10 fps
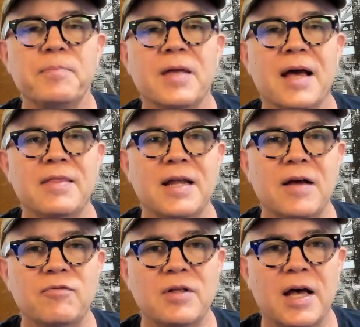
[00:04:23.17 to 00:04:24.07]
And then
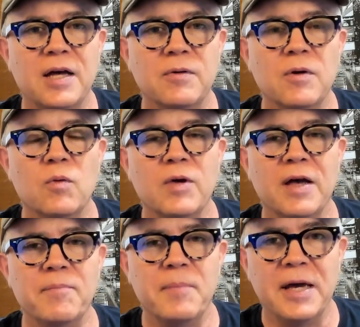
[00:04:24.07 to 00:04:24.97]
after that, we
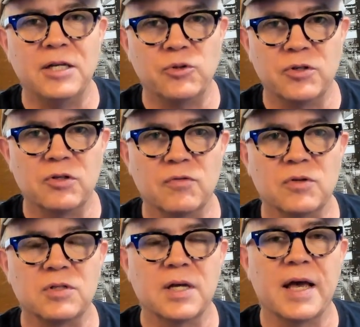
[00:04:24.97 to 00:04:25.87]
have major
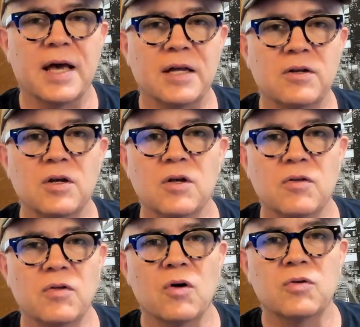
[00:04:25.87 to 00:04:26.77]
intervals. And
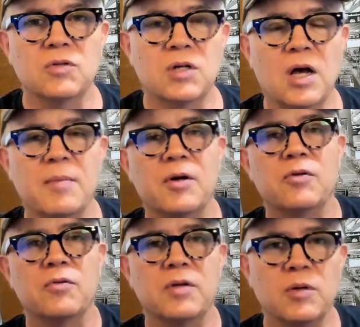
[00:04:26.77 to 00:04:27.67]
those come
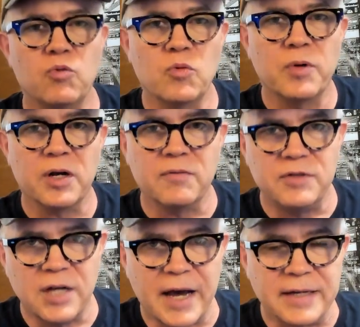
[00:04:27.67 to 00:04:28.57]
under the rubric
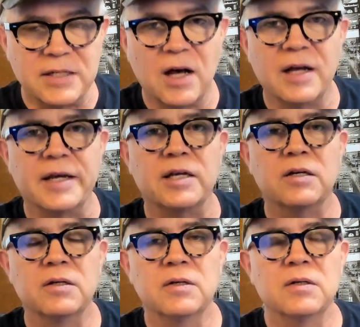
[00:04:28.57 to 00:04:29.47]
of diatonic
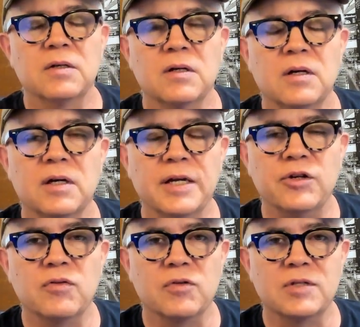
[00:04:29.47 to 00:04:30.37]

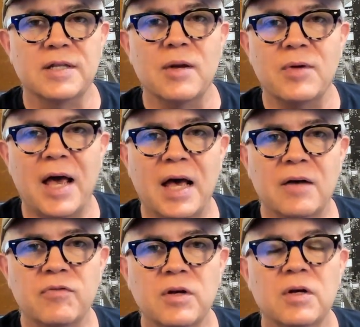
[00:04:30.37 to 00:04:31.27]
intervals. And then we
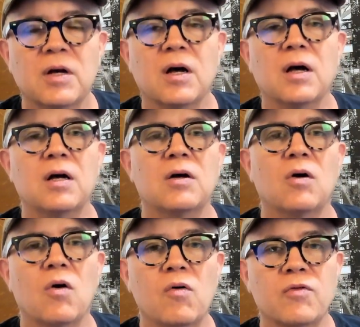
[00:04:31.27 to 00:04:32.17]
have,
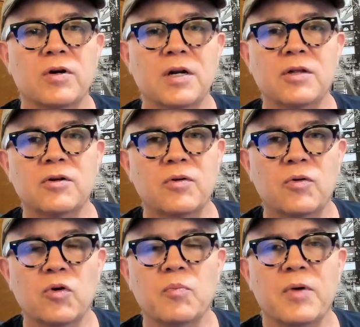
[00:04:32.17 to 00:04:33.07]
over in another
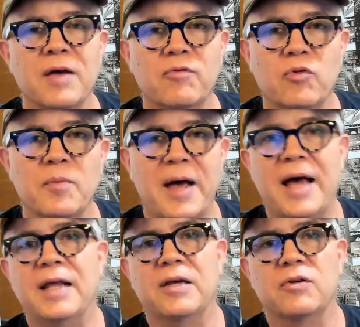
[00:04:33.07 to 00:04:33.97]
group, we have
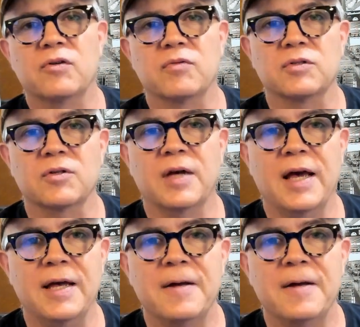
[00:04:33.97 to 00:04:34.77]
chromatic intervals, okay?